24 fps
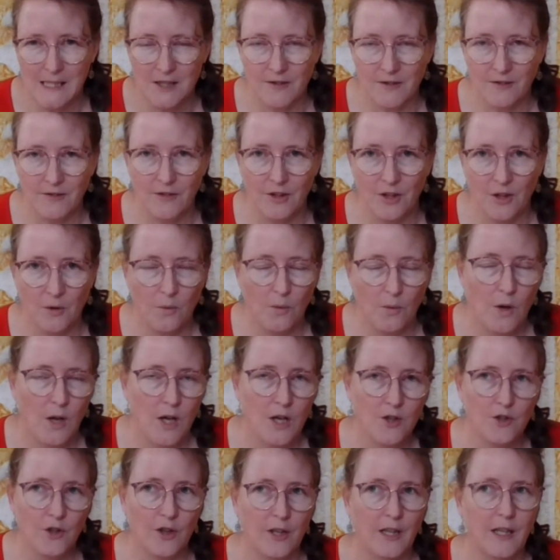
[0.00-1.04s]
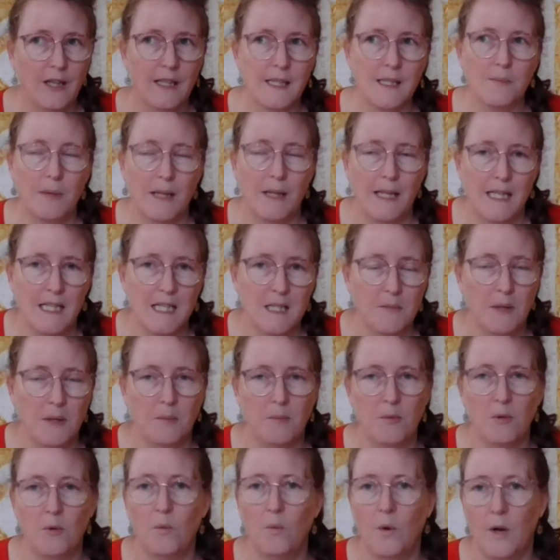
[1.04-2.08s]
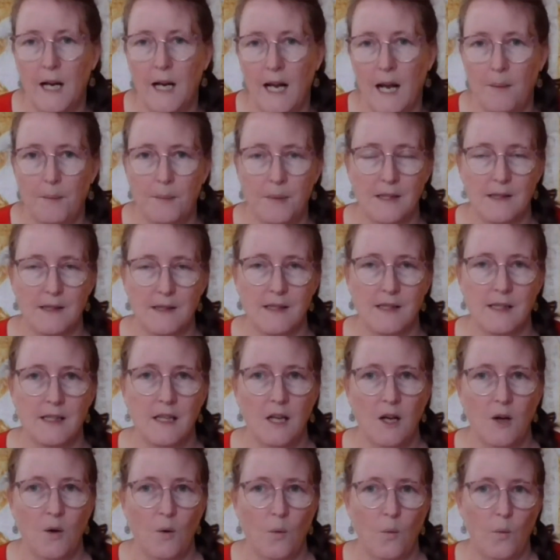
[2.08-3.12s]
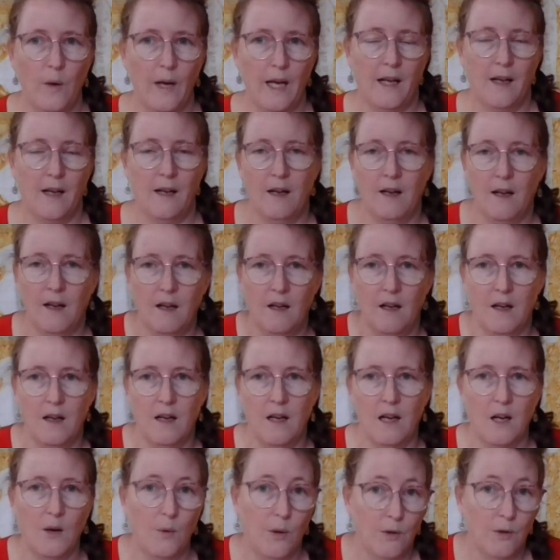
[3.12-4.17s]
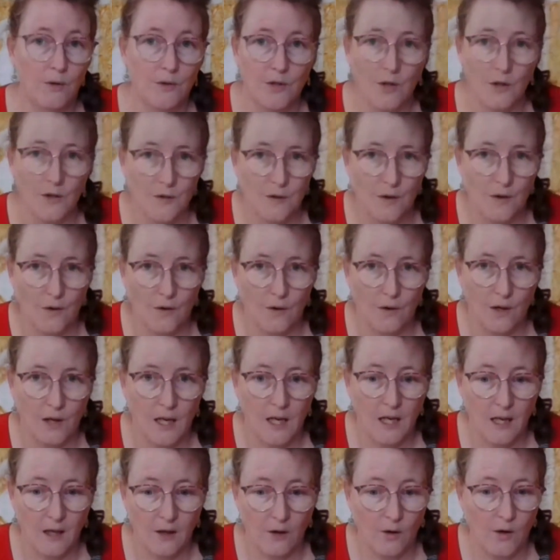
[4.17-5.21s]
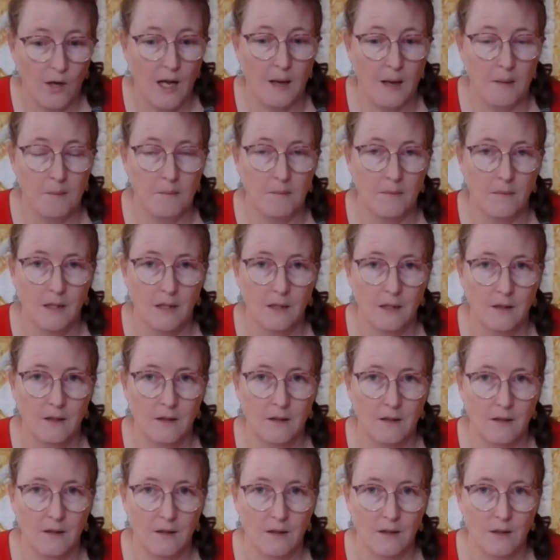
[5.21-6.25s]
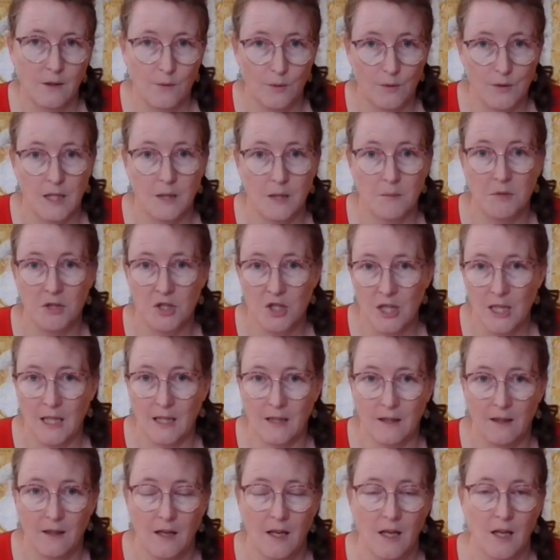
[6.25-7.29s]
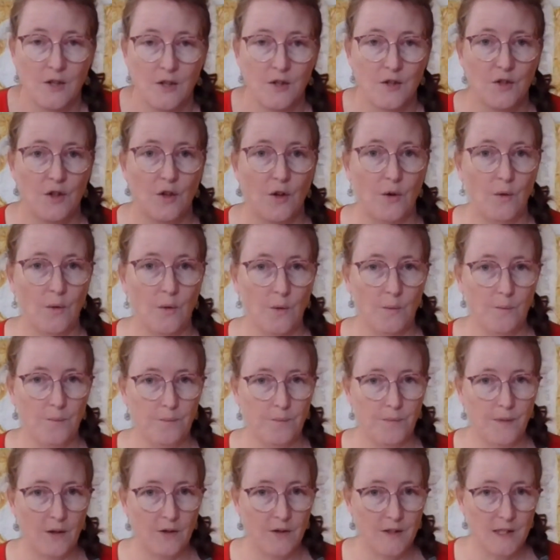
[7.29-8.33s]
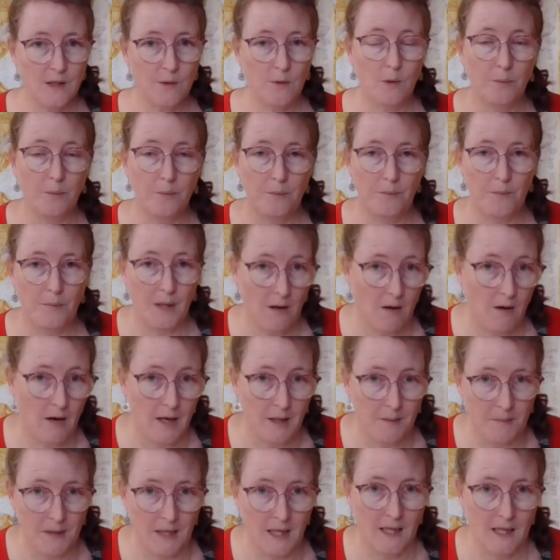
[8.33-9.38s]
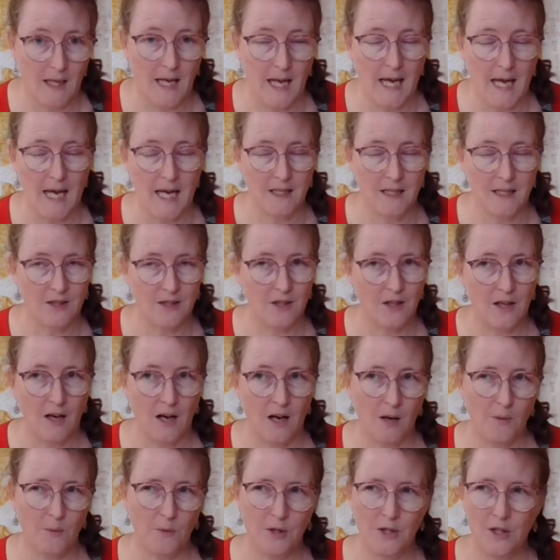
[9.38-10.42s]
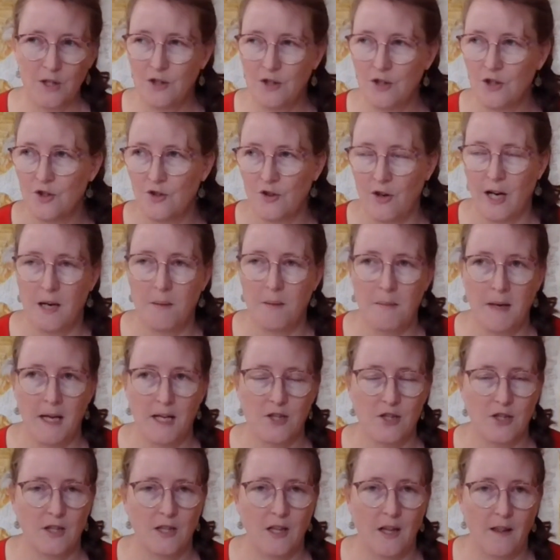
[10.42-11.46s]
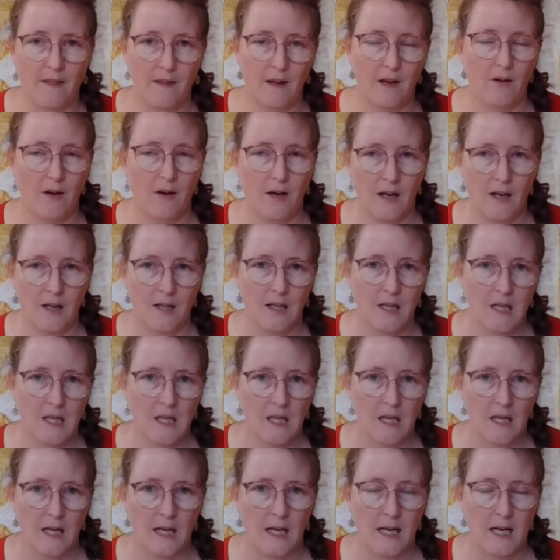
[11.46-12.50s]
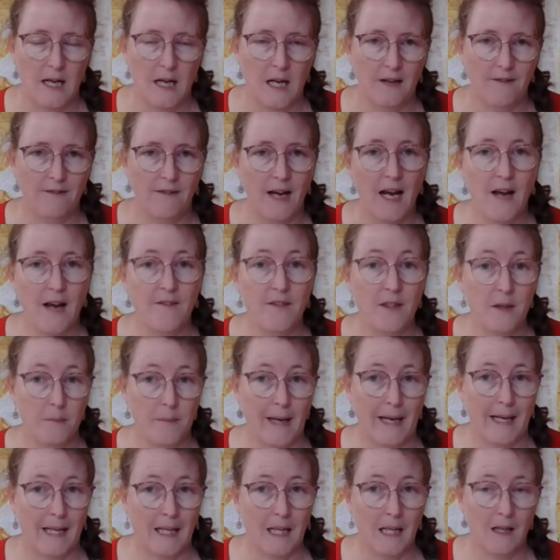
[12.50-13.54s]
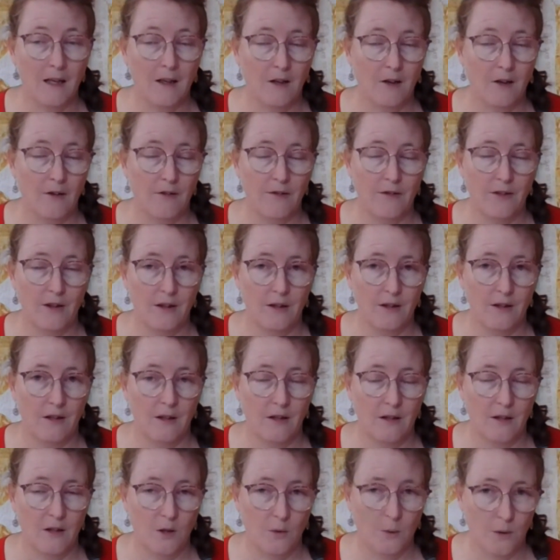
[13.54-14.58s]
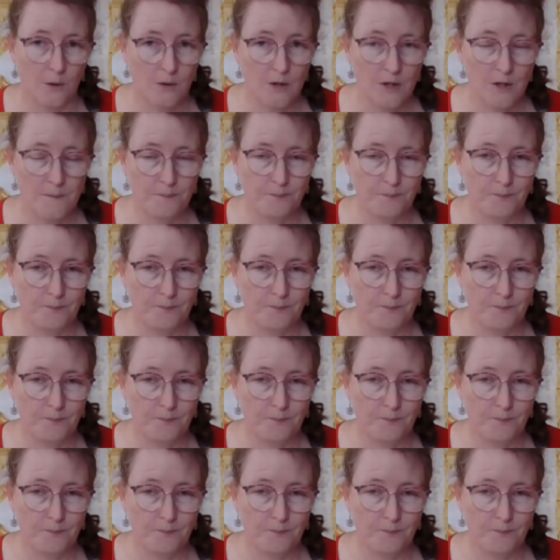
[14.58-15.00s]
of, trying to explain to people what happens when a quilt goes on a long arm quilting machine. So there is a quilt behind me, and I want you to try and imagine that there are, if I have the backing of the quilt,